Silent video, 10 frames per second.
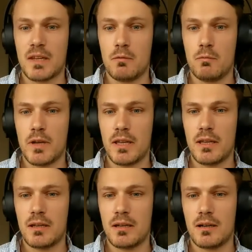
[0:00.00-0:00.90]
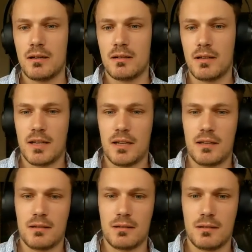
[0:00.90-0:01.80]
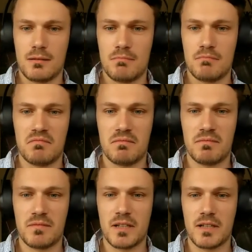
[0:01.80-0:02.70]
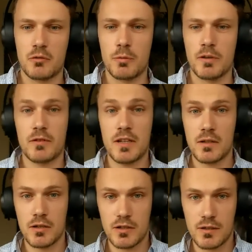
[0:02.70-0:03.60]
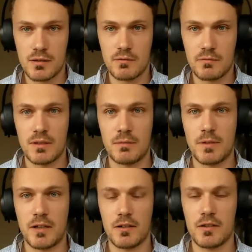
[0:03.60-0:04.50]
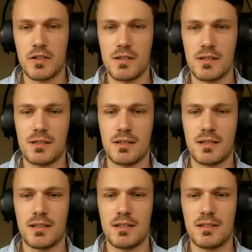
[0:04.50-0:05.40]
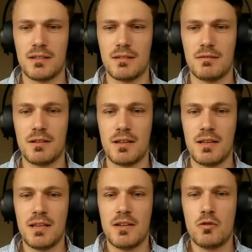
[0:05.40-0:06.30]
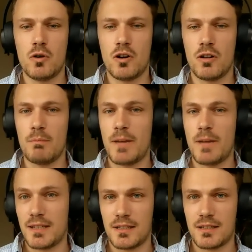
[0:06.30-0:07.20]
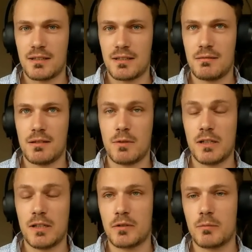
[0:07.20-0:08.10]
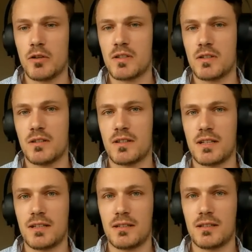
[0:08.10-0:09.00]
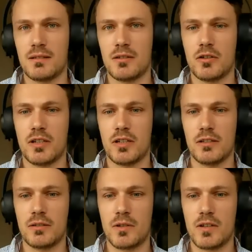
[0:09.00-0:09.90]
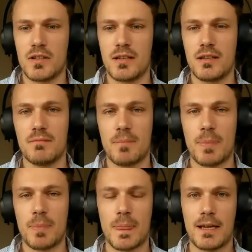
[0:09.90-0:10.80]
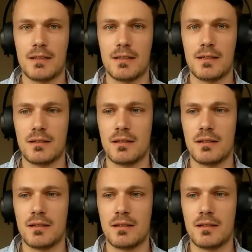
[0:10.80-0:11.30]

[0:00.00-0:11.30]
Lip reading: we are a group of researchers, of biologists, and who all met while doing postdocs at Cornell University. And